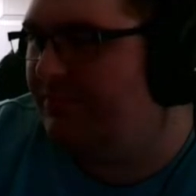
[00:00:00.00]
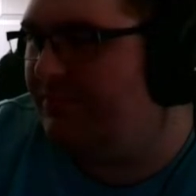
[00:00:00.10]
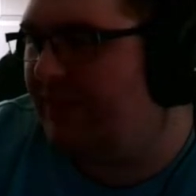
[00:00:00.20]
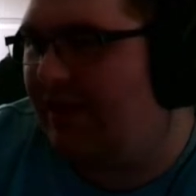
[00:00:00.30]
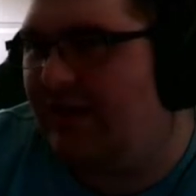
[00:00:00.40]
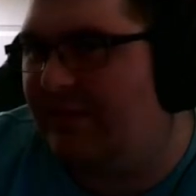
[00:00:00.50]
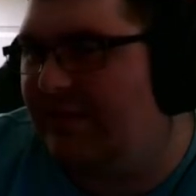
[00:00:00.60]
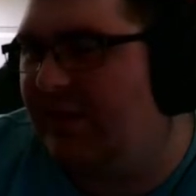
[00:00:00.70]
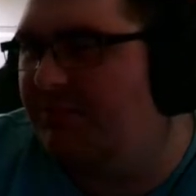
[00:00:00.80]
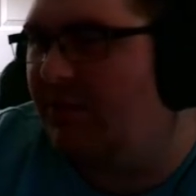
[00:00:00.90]
I think
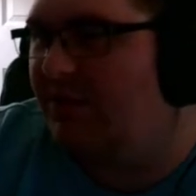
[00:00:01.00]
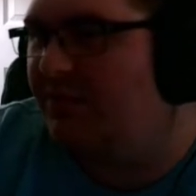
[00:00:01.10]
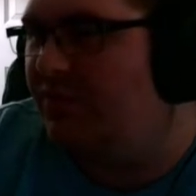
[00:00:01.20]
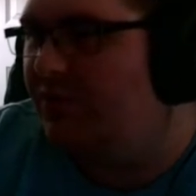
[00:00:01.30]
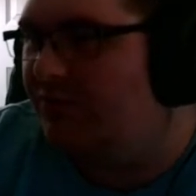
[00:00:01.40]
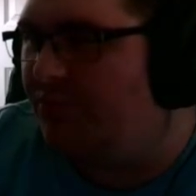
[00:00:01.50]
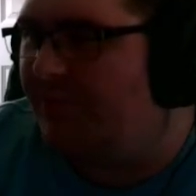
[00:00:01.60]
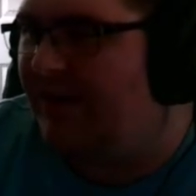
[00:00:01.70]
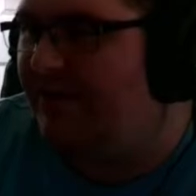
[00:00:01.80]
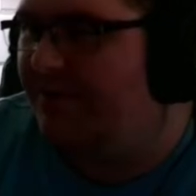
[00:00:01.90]
they'd want to avoid a rollback.